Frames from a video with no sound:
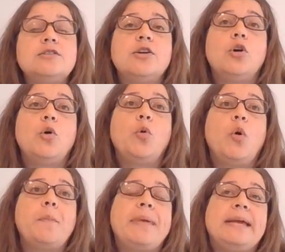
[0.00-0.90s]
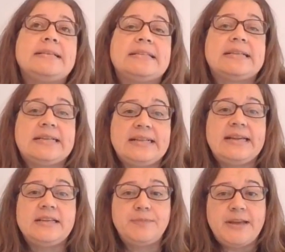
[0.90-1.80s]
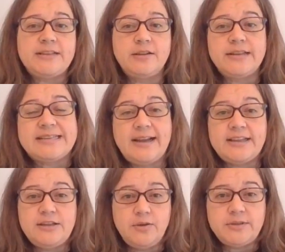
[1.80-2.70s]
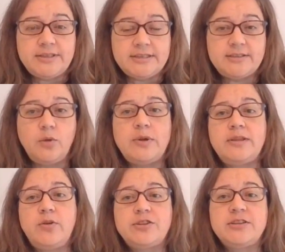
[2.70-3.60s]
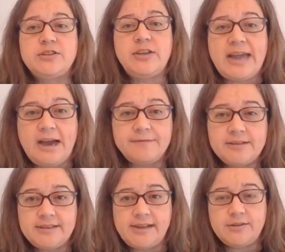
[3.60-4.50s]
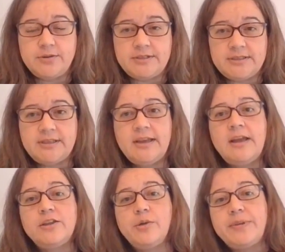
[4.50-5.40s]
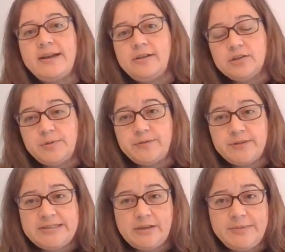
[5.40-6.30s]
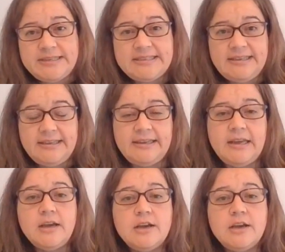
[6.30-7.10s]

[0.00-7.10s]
So basically it's based on a diagnosis. So the question is, do you have this diagnosis? You'll be eligible for CLBC.